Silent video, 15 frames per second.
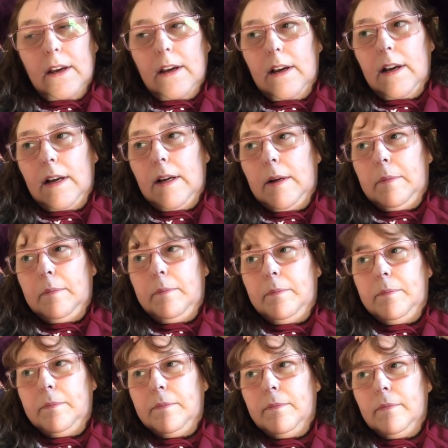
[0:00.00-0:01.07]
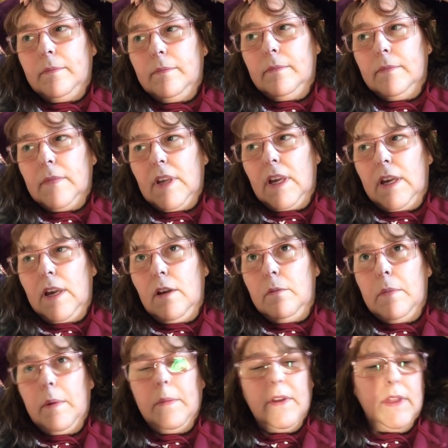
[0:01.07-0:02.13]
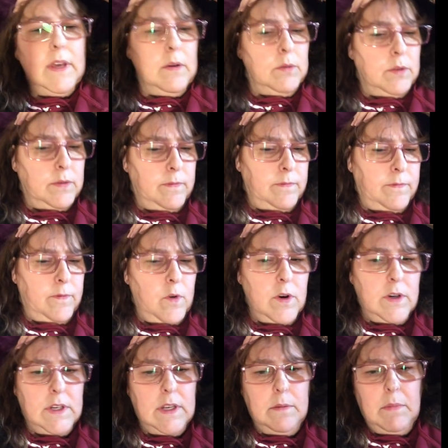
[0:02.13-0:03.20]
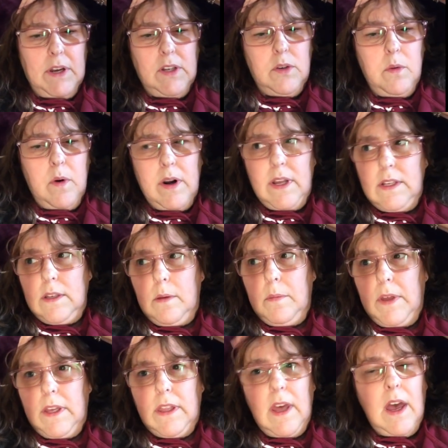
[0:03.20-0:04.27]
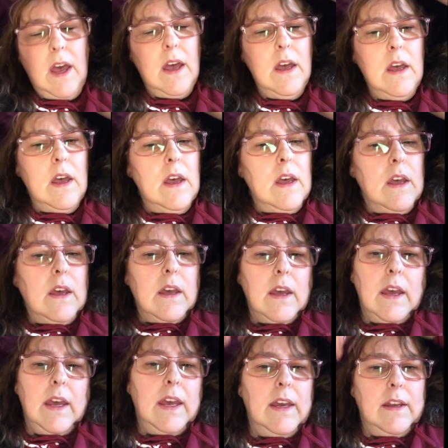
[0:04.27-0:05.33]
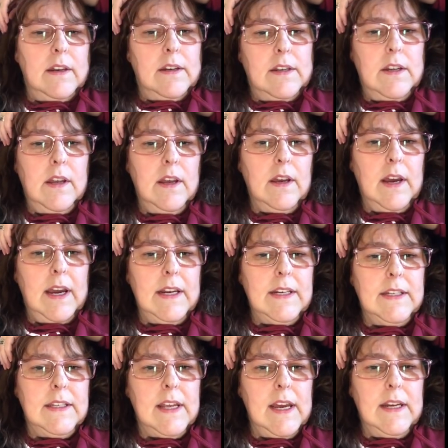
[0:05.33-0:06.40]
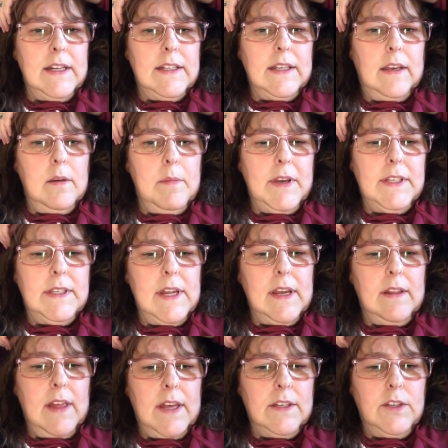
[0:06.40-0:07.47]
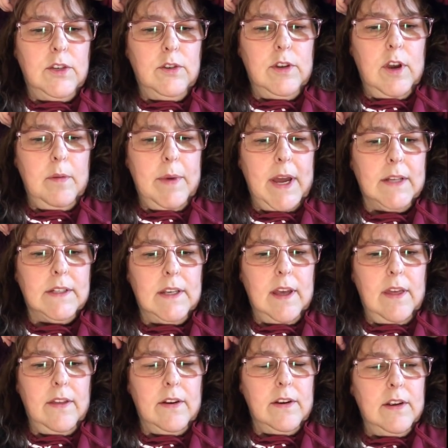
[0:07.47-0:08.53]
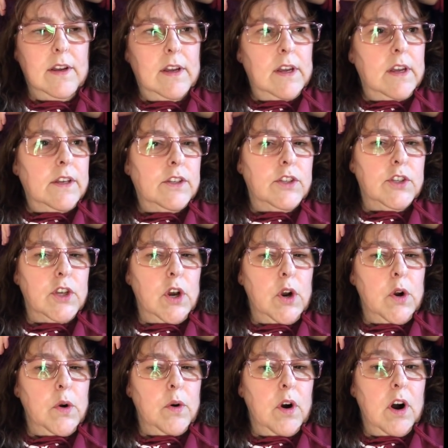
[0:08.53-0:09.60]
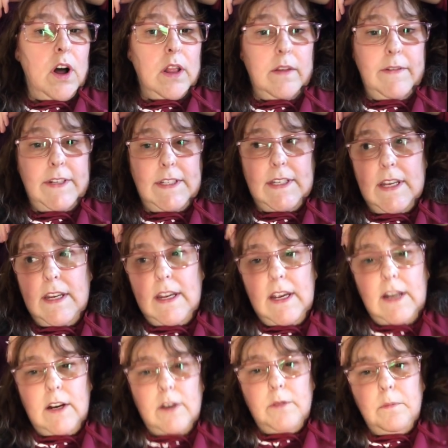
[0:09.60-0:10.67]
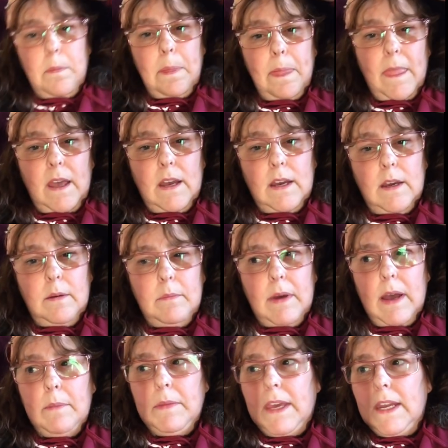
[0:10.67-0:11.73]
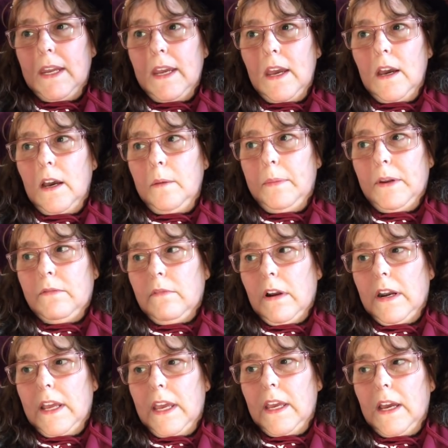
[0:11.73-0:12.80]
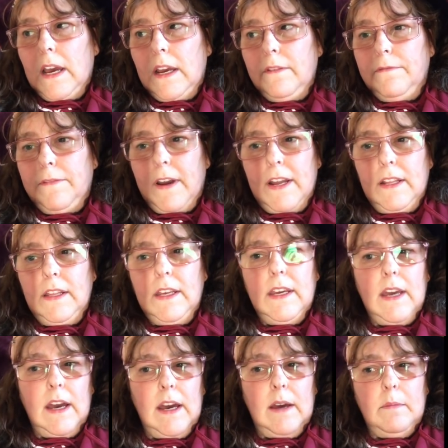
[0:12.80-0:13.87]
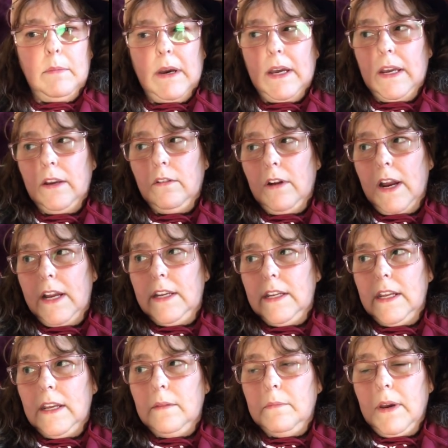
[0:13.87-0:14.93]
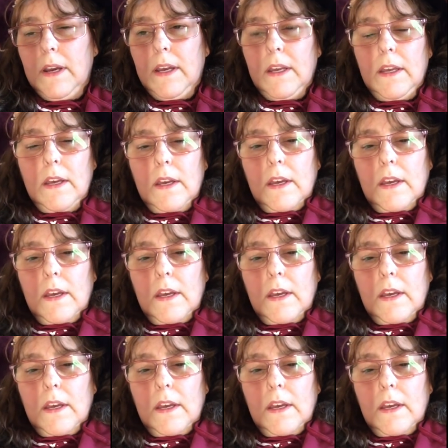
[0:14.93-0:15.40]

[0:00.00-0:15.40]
Um, I can't remember. I think it was 14 by 20, something like that. And I decided to get my stained glass studio back together. So all of it's in here. Um, I'm getting it up and running. I finally got my grinding, my